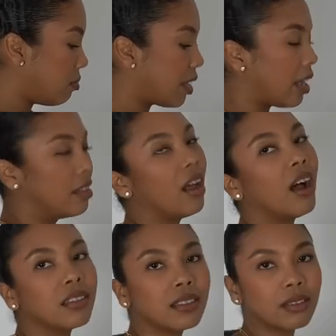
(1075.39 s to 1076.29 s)

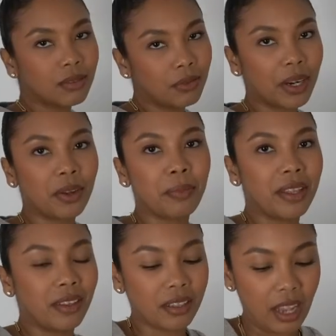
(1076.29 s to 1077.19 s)
cannot
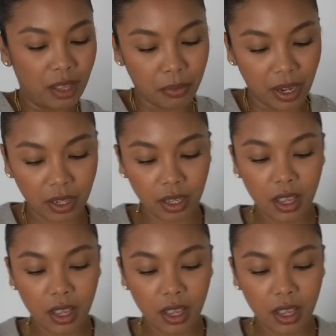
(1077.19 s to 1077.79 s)
recommend that handbag